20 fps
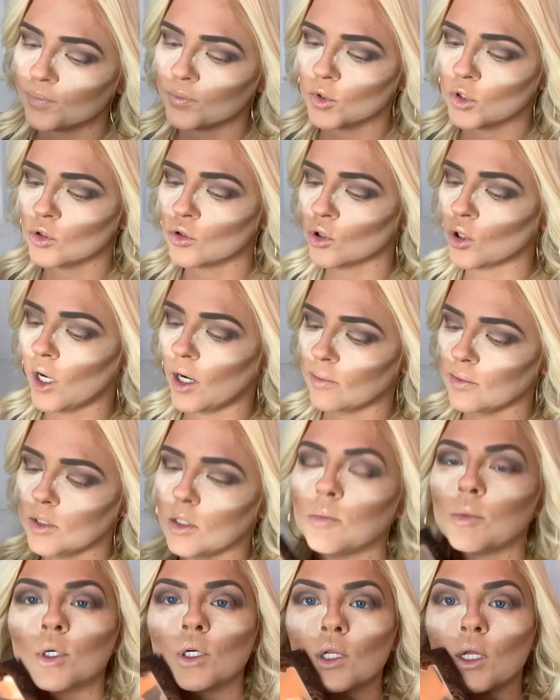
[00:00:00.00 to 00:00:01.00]
just grab some
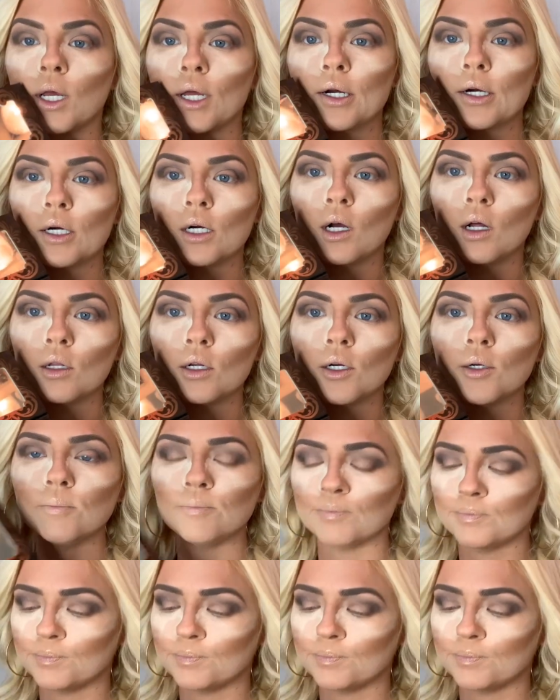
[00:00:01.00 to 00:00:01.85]
of your lighter color